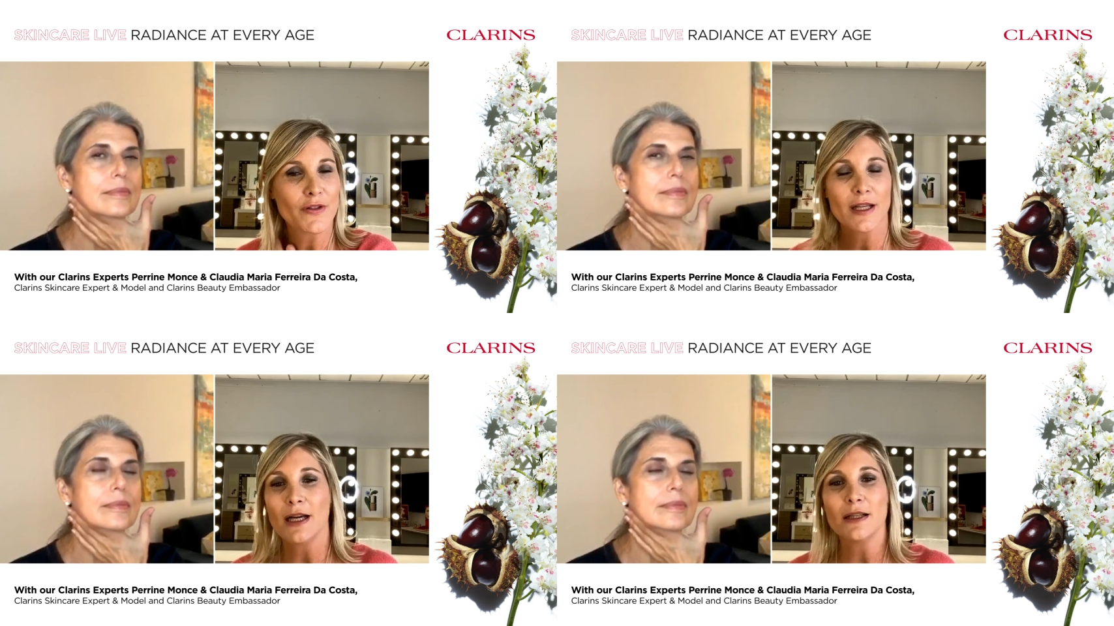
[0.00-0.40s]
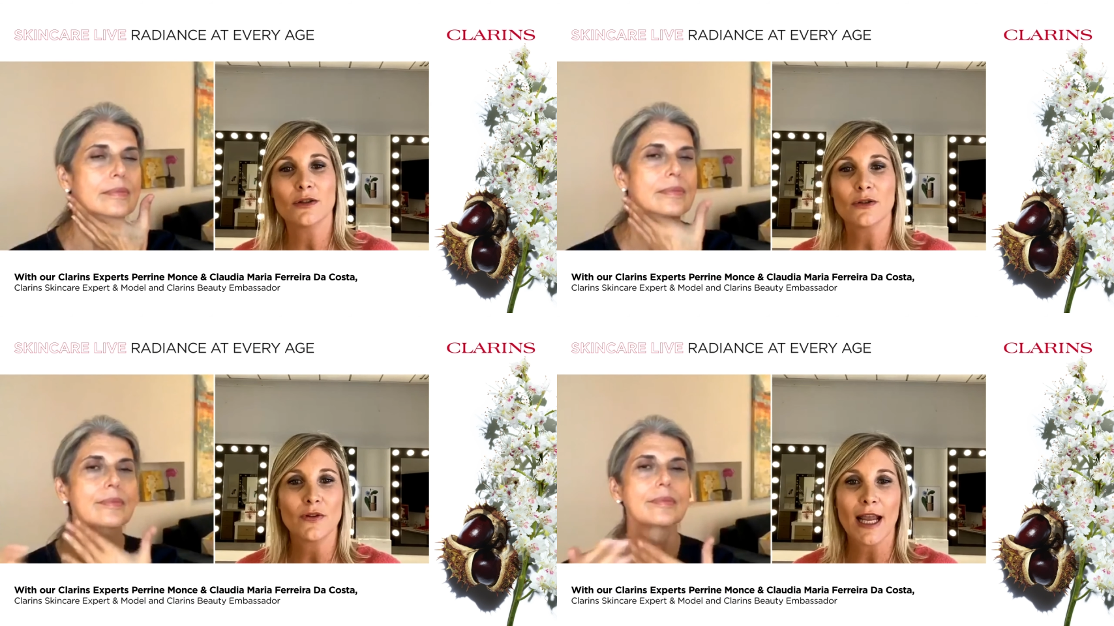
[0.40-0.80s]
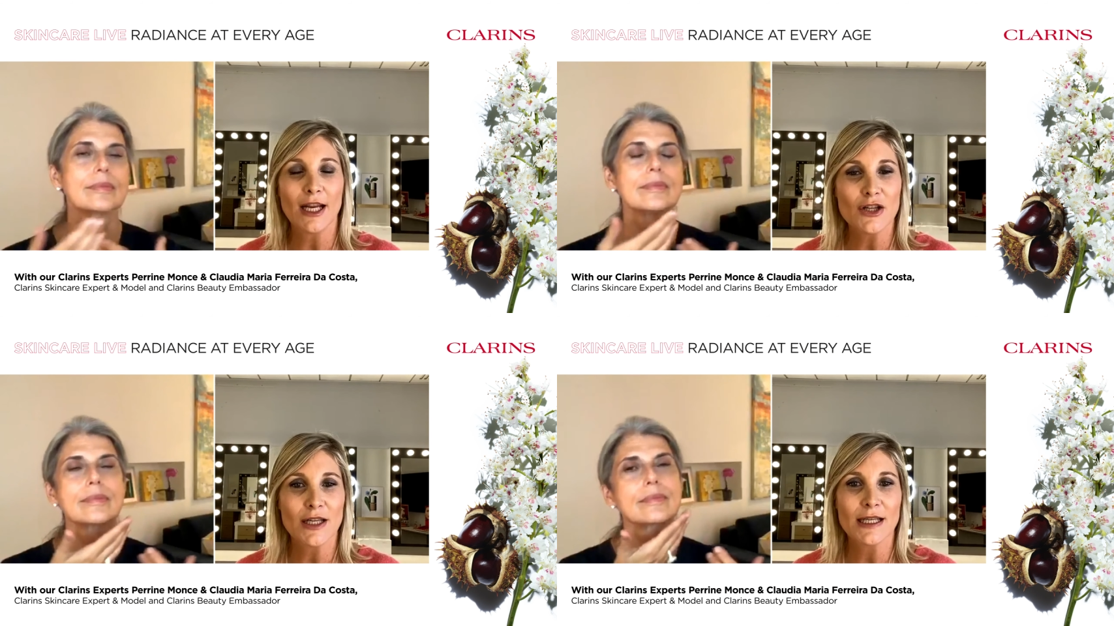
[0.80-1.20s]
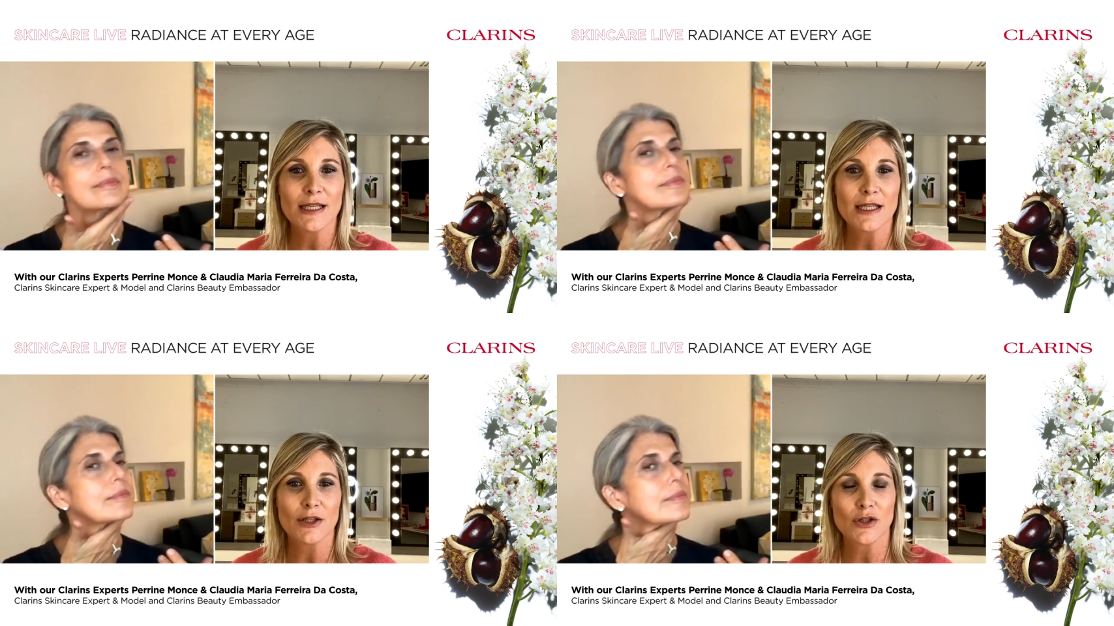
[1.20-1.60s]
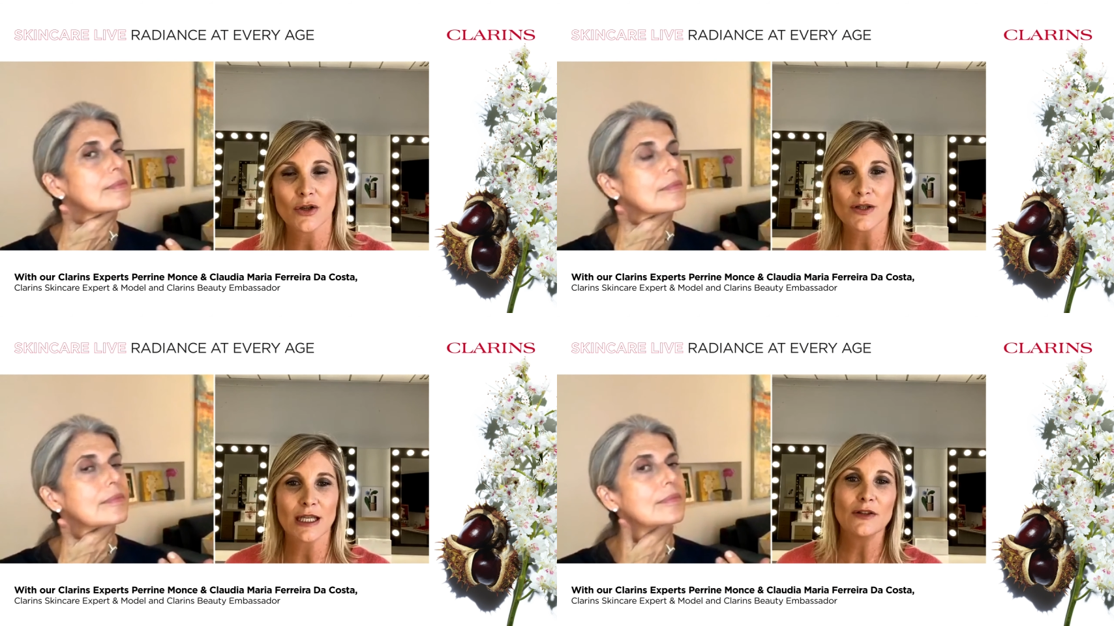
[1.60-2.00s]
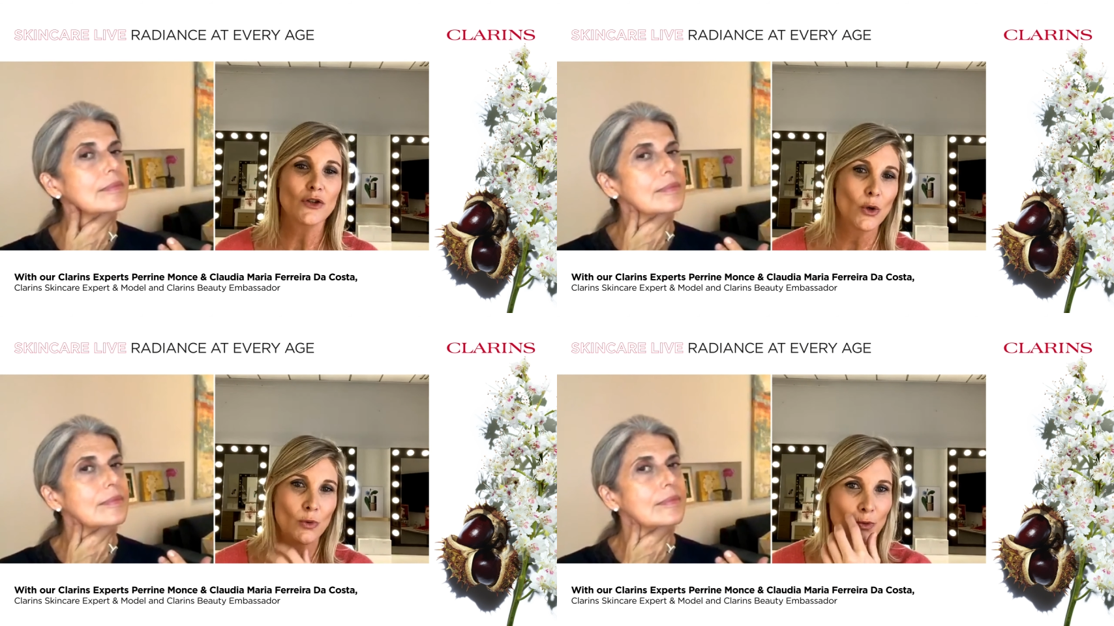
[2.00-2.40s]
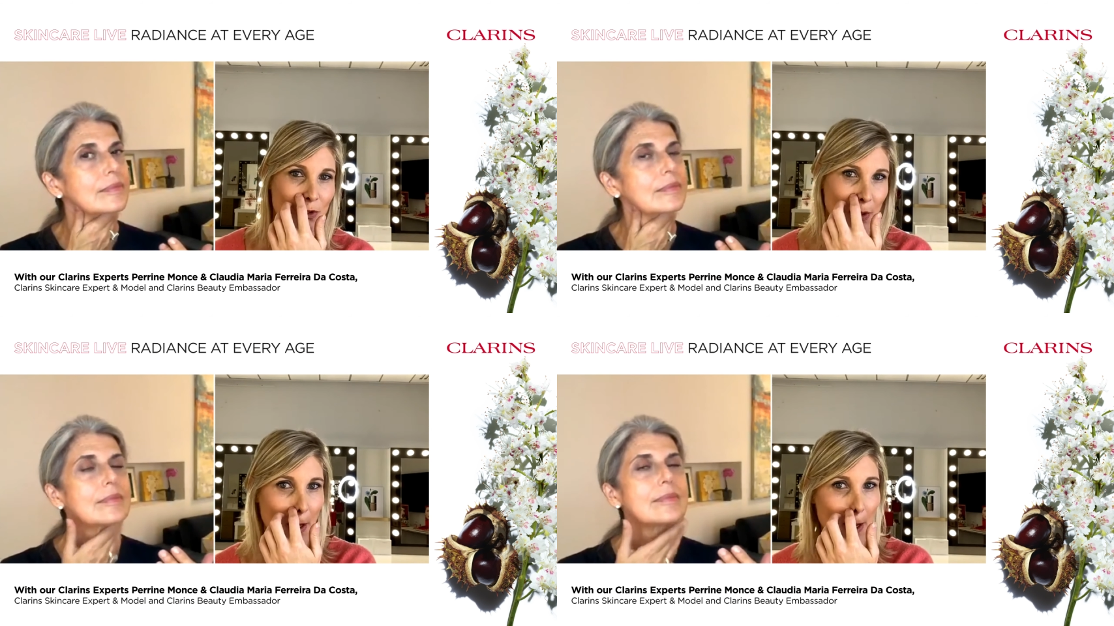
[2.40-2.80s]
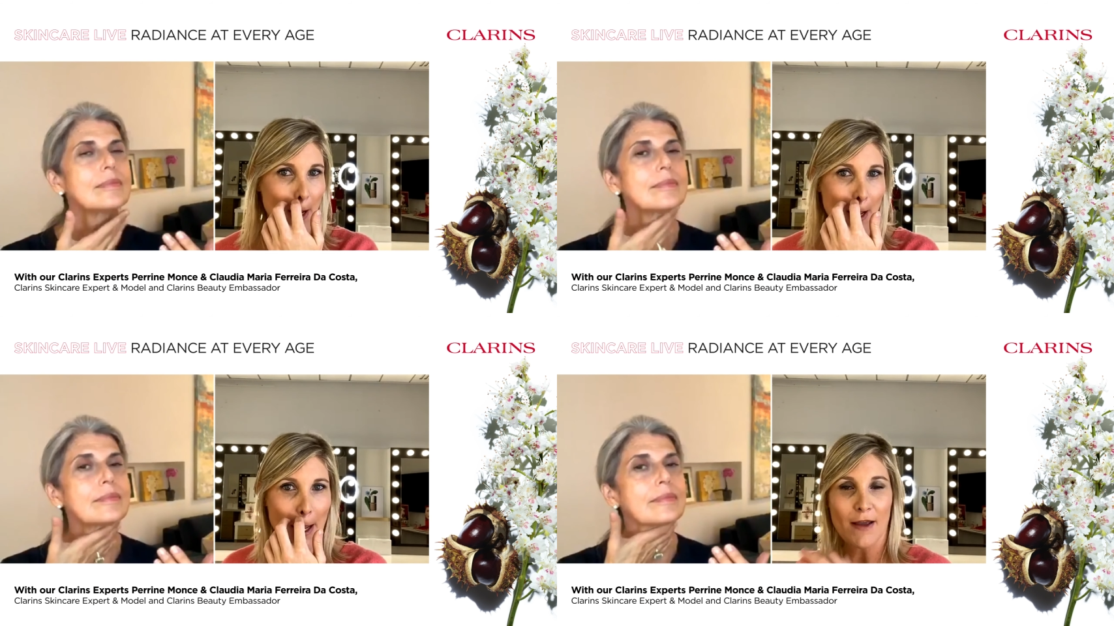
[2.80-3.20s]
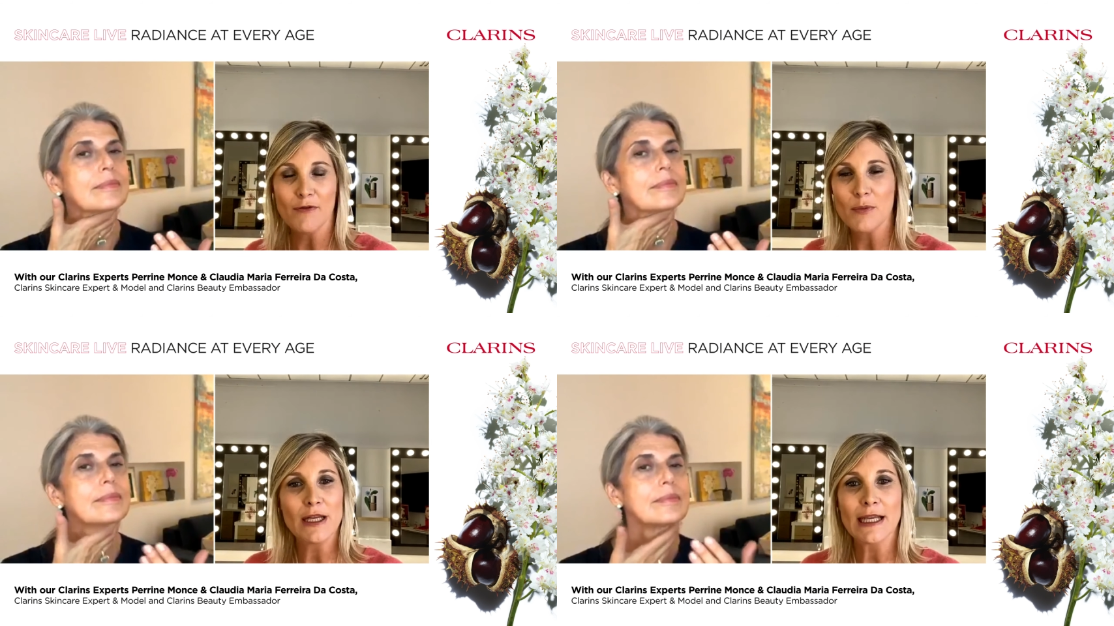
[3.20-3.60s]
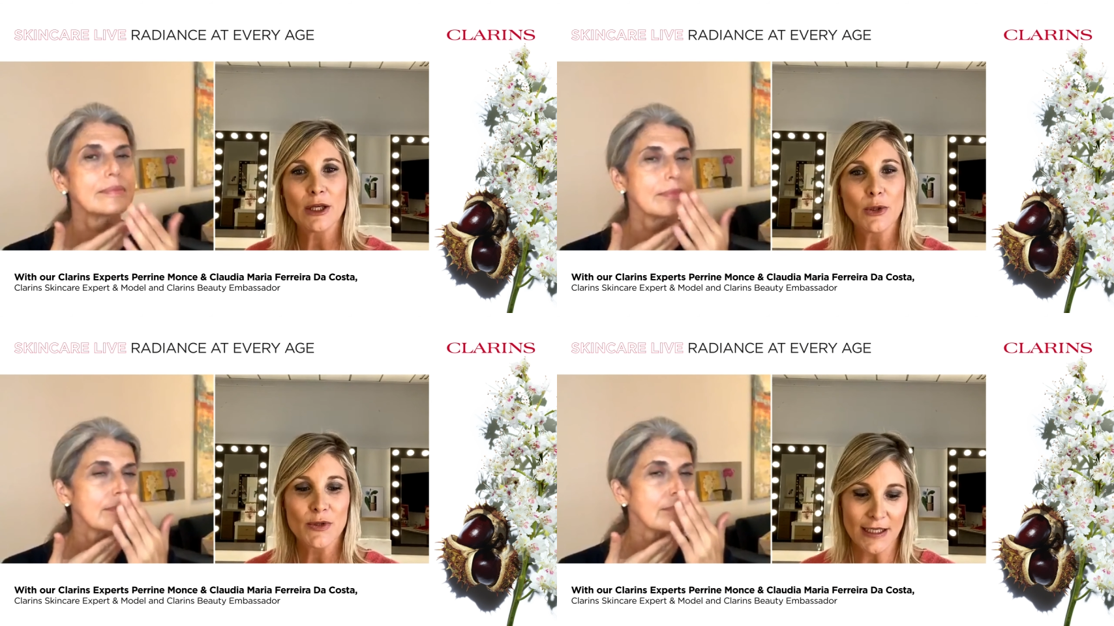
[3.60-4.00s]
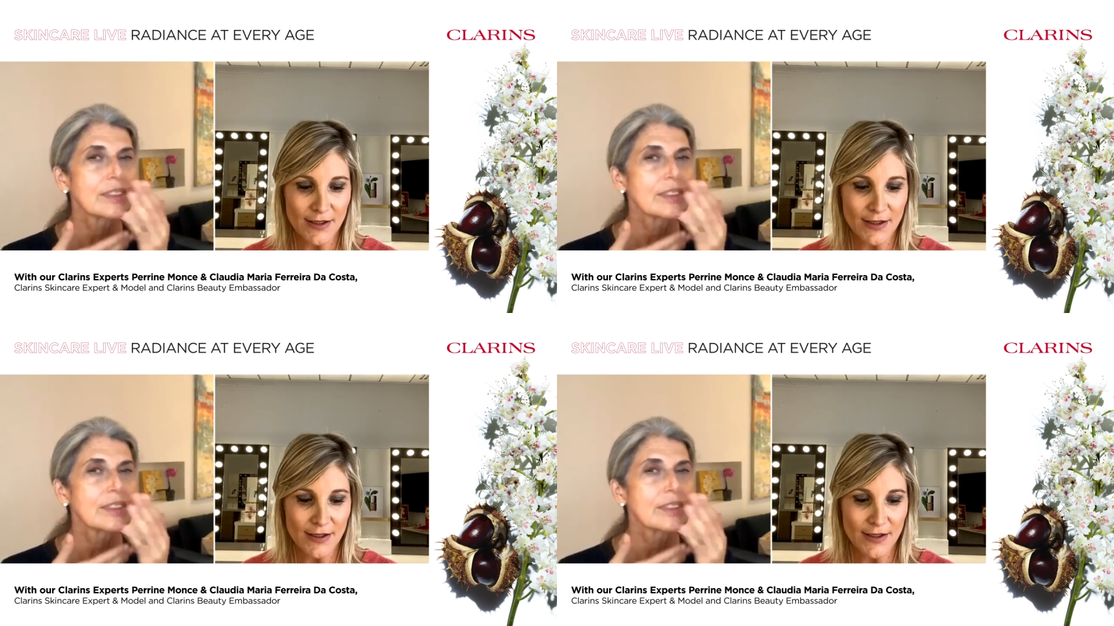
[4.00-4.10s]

Speaker 1: kind of ages, uh, skin tones, mm. use it.